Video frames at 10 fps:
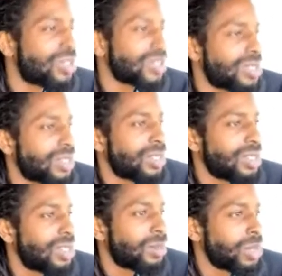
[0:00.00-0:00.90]
the tolls
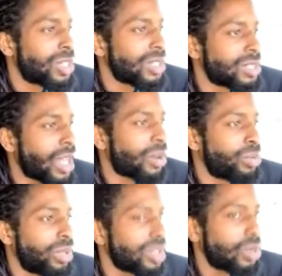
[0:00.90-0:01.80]

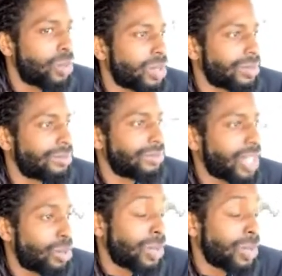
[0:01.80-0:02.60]
because I really don't want to.